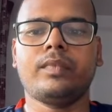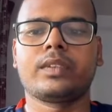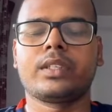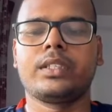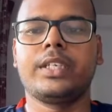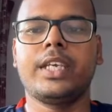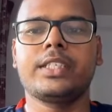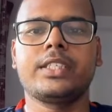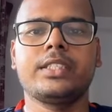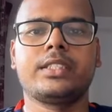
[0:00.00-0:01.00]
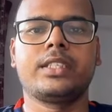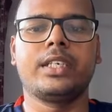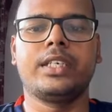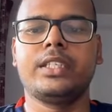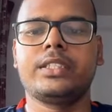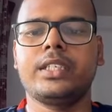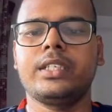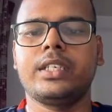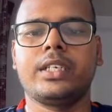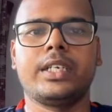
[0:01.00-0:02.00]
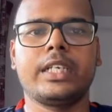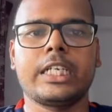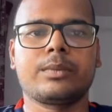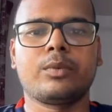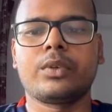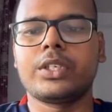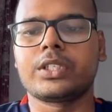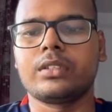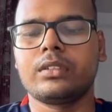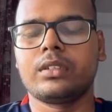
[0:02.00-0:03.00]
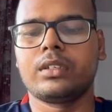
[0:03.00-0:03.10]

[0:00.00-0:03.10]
The next is the initial data exploration,